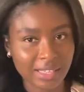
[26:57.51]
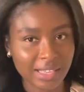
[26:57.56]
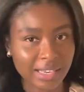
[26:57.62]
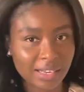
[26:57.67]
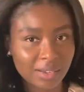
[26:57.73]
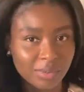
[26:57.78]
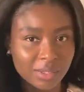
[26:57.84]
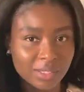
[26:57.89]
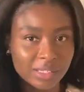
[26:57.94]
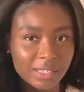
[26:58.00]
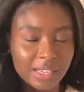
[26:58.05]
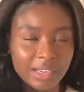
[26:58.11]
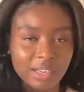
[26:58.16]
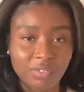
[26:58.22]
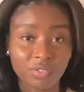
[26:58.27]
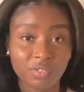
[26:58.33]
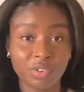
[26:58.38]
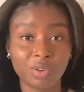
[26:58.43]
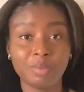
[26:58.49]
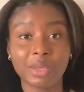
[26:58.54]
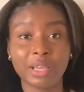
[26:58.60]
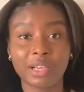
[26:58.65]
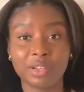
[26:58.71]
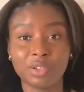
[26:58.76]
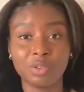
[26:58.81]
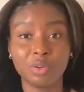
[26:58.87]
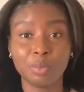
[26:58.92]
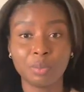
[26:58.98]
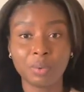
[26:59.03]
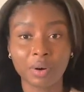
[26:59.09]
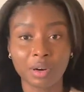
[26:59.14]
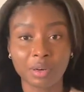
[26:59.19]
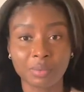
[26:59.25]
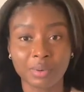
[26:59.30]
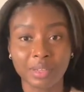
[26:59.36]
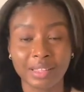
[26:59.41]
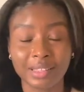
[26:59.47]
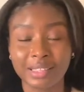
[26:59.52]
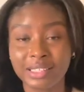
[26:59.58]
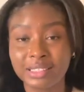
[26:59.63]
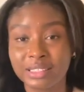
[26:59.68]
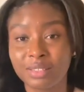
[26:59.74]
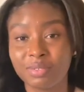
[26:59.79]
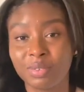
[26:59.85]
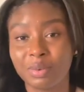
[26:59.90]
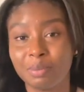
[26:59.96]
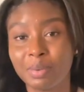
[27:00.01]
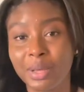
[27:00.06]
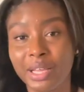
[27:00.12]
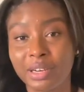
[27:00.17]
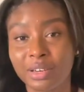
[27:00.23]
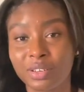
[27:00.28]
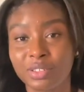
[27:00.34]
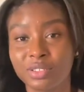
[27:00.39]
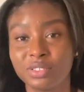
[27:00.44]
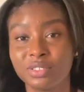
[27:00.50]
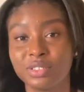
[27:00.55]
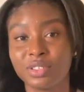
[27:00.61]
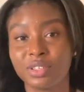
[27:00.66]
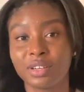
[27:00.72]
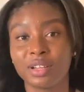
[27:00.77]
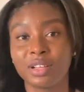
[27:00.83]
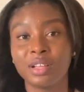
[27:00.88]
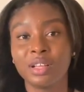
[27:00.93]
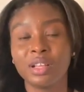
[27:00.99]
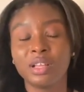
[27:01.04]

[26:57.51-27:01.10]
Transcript: and it would and if you make a u-part wig that's even better because you're